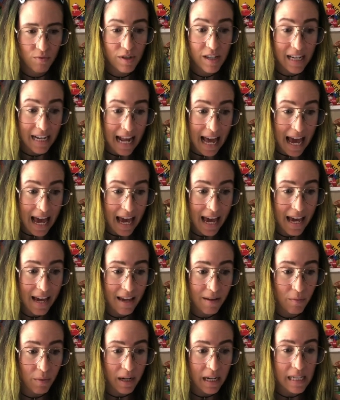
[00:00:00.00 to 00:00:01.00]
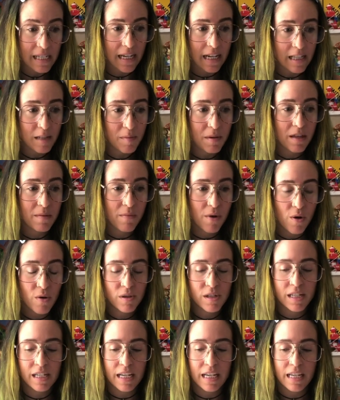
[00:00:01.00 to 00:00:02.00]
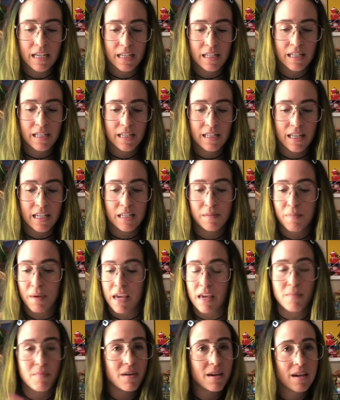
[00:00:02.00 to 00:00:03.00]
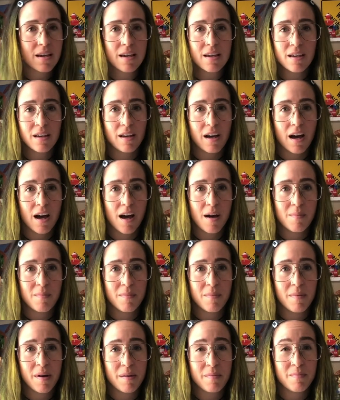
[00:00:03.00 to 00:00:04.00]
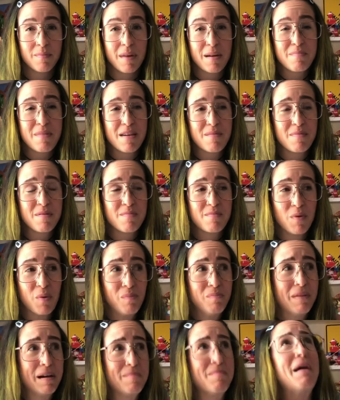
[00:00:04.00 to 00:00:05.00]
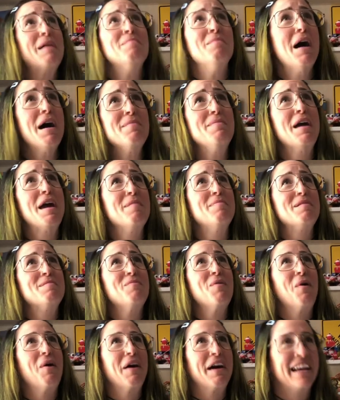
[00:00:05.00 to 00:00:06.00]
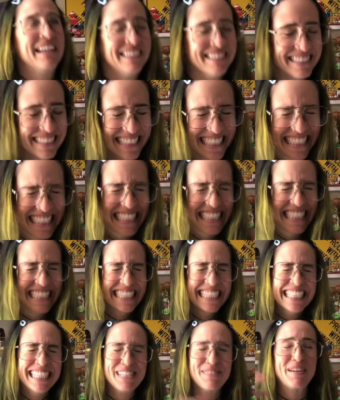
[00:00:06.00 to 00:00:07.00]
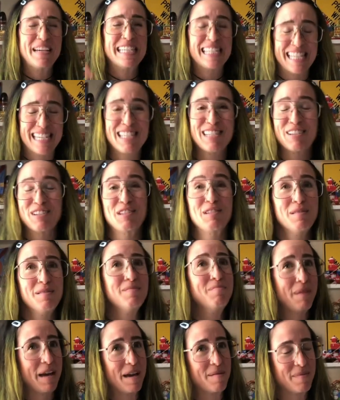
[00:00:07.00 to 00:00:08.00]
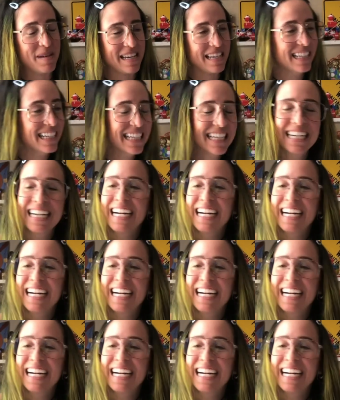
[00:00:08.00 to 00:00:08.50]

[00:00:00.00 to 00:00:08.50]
Today, what excites me the most is this baby, my baby boy. My baby boy. It's my sister's baby.